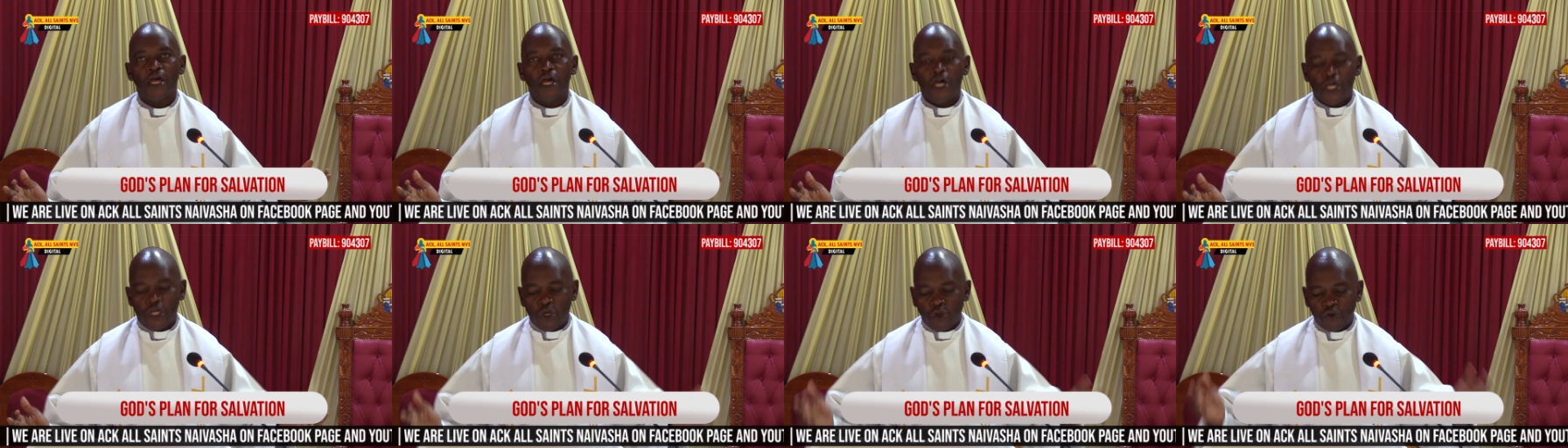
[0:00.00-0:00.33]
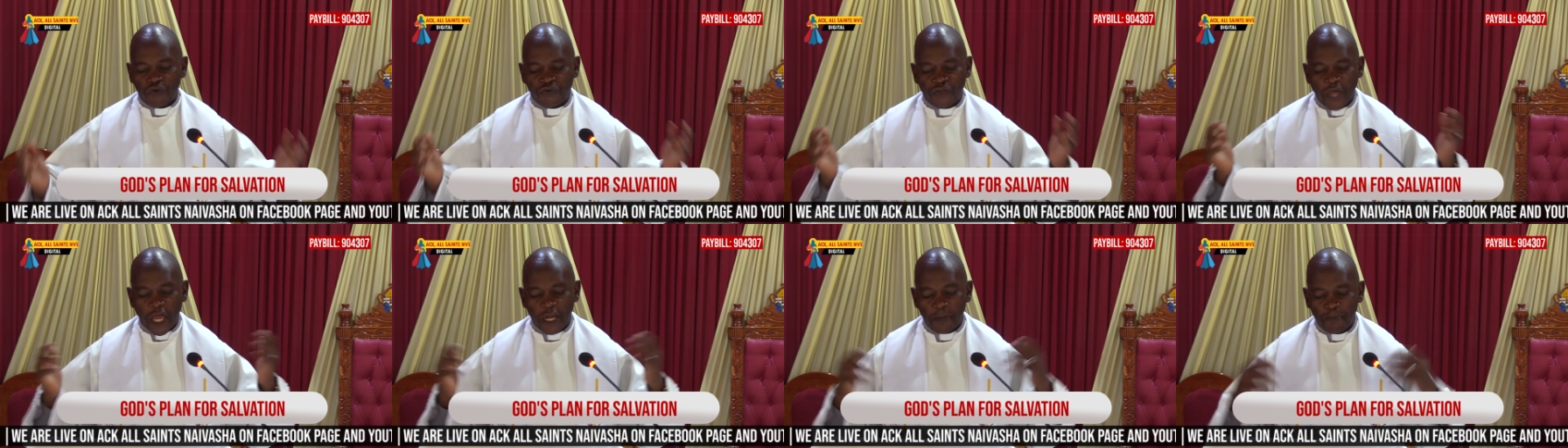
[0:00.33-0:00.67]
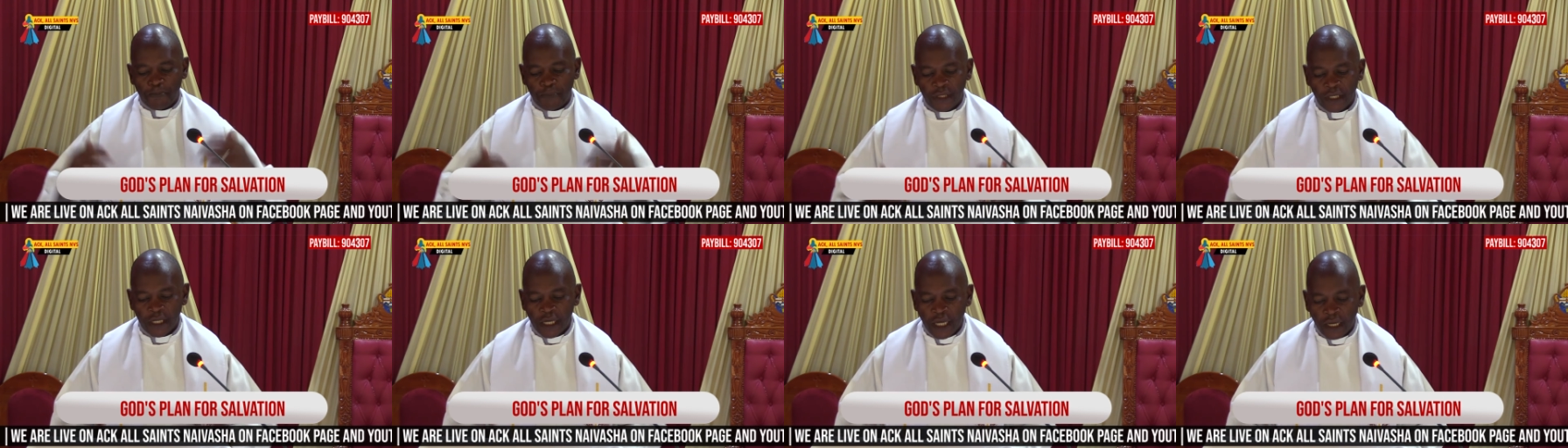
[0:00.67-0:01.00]
he would then
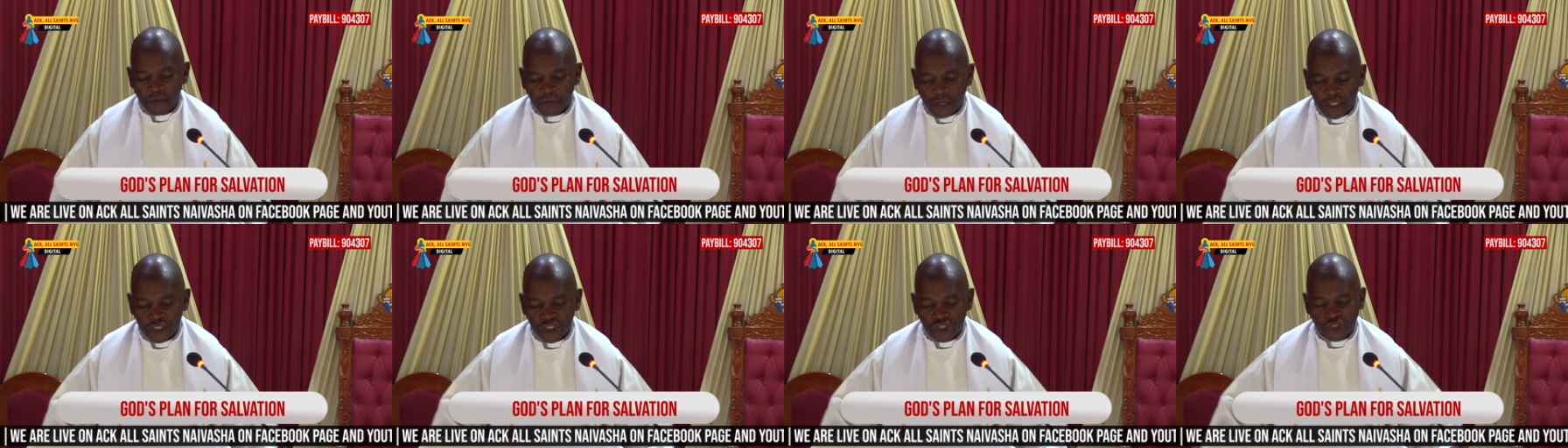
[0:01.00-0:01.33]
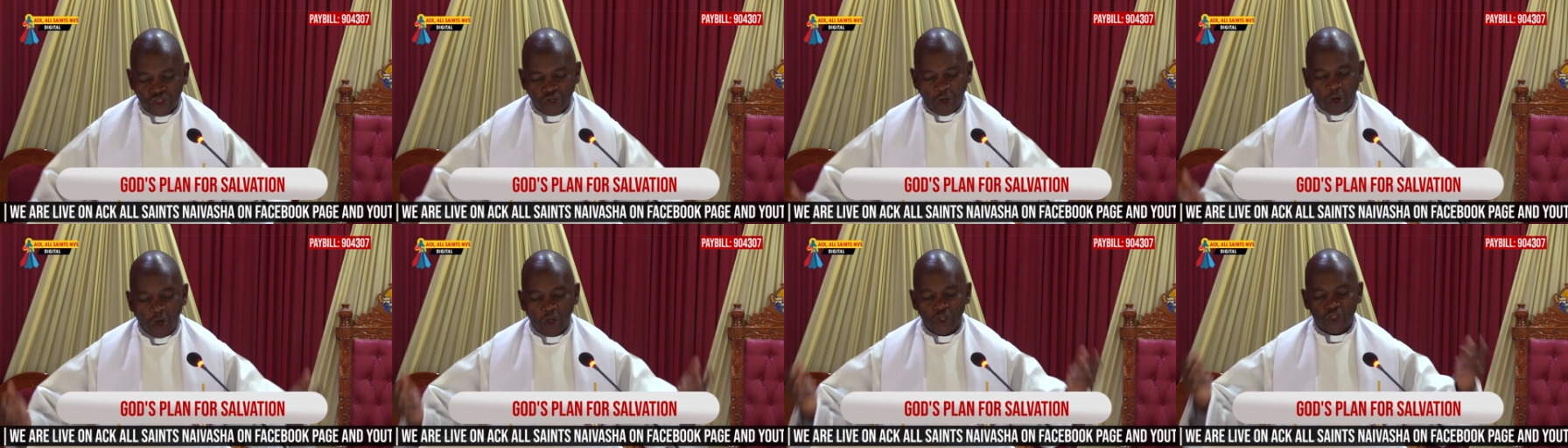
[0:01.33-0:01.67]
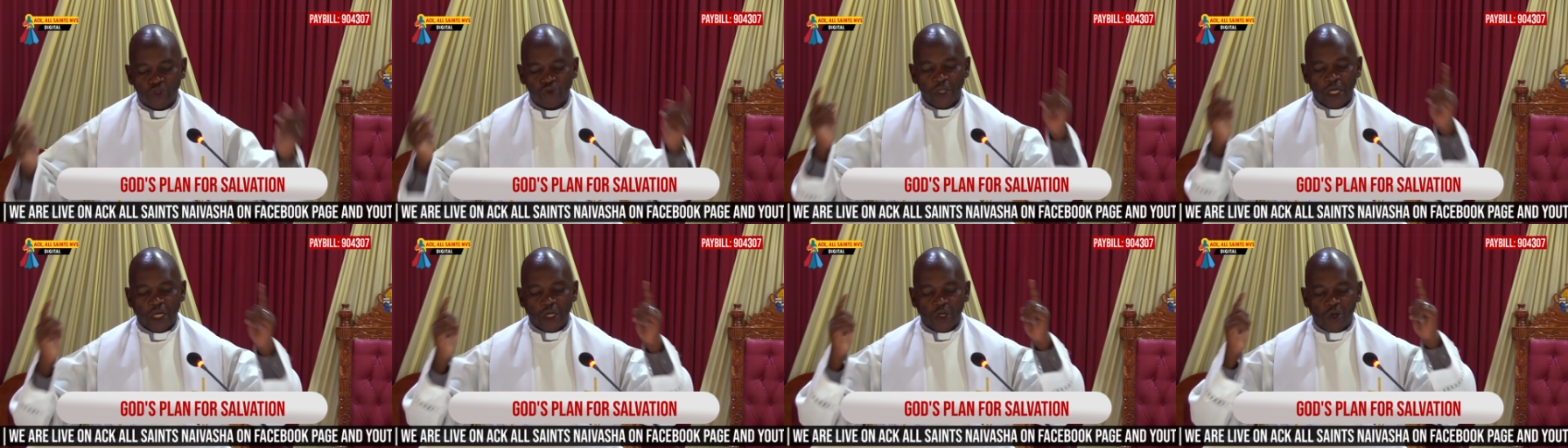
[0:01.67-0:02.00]
be restored to
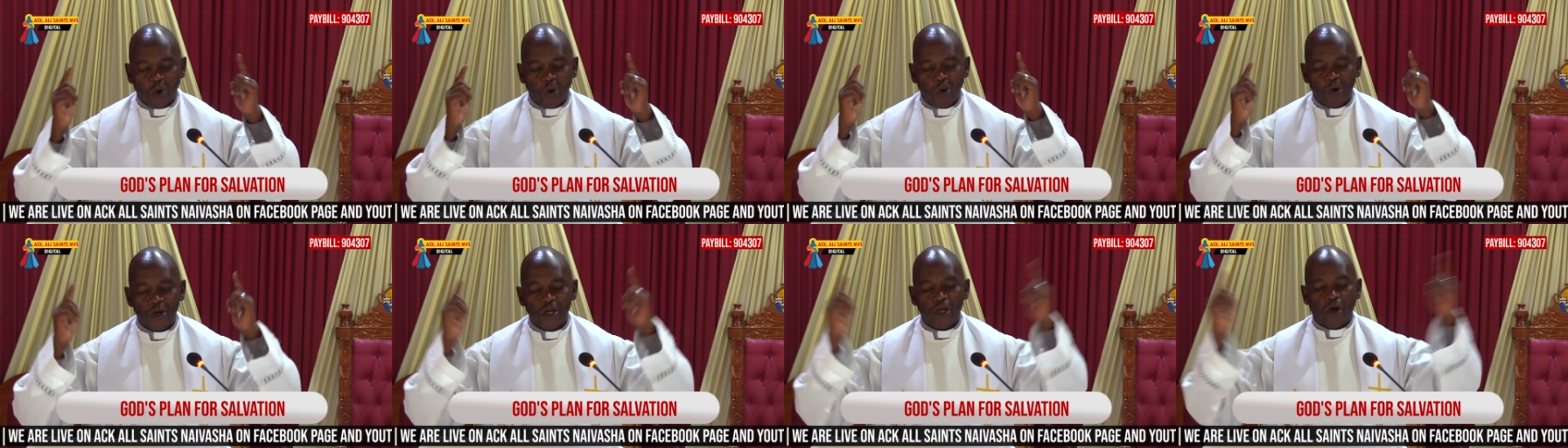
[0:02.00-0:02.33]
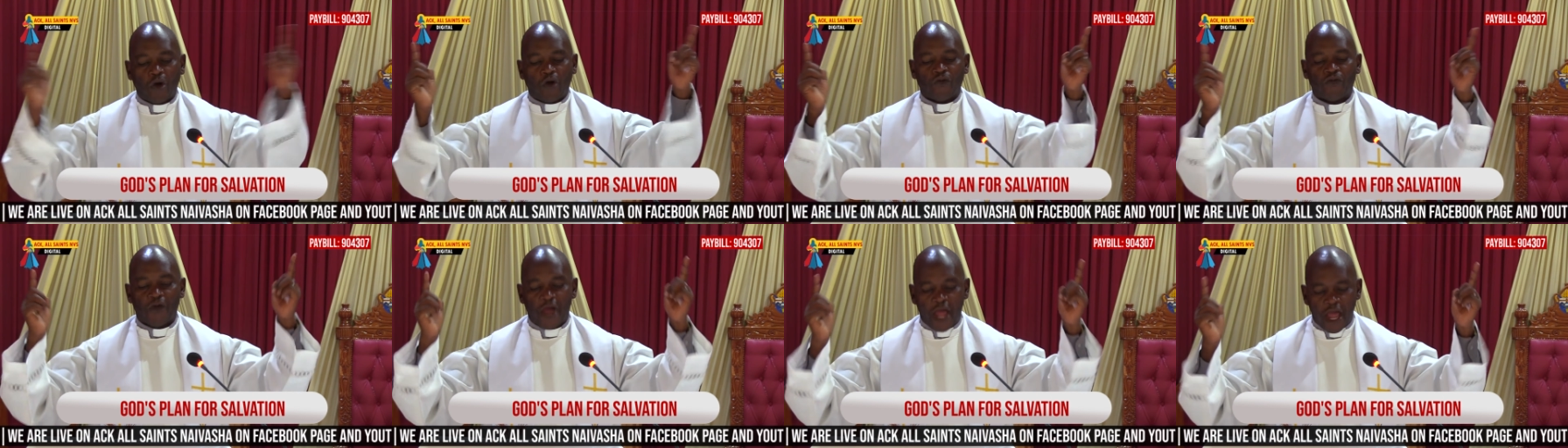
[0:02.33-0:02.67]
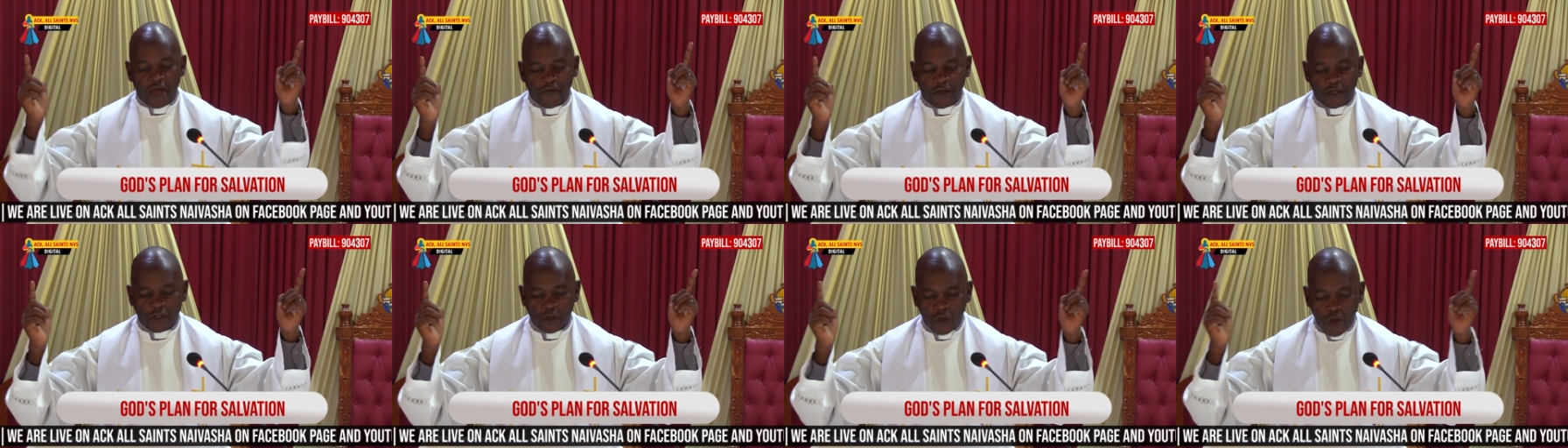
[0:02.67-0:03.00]
the glory of
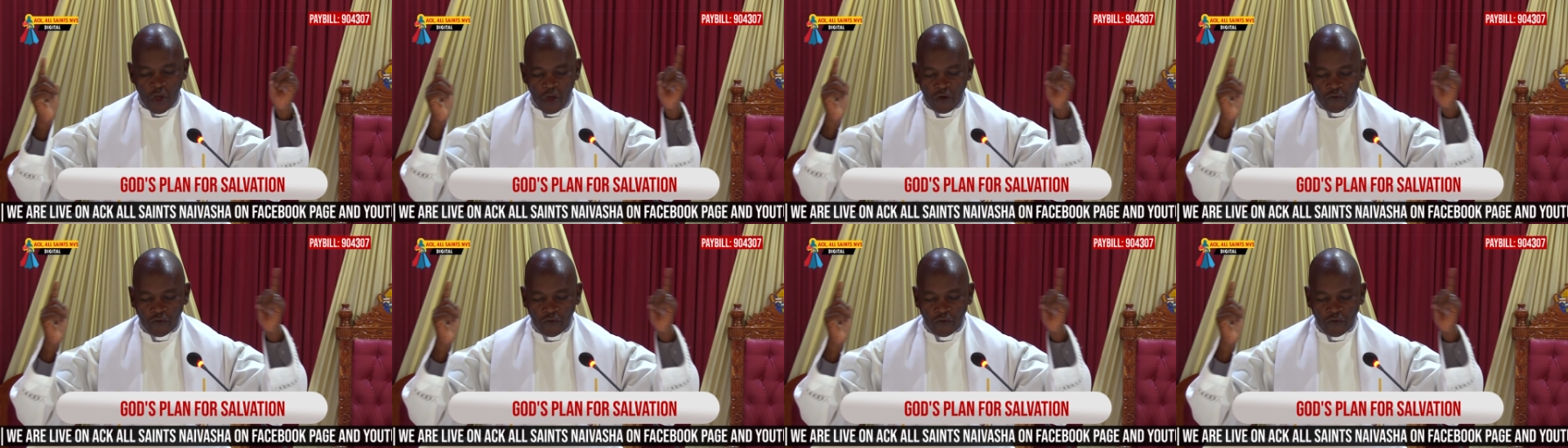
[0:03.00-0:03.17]
heaven